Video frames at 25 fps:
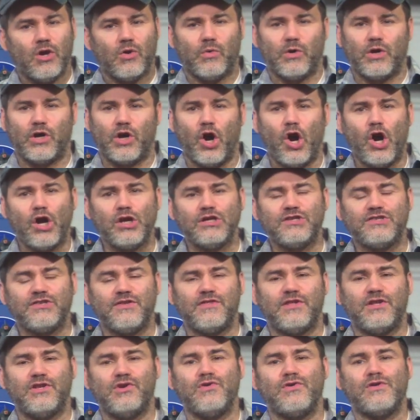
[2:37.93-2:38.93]
Regardless
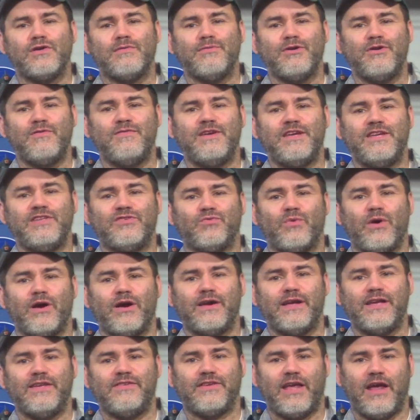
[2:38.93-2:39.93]
of the newer movies
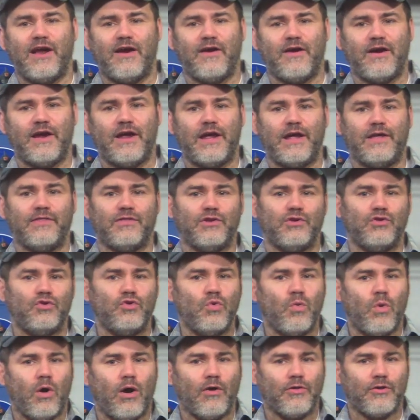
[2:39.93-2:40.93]
where he's carrying the
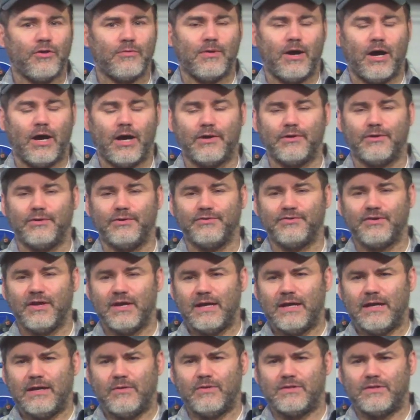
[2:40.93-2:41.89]
new Walther models,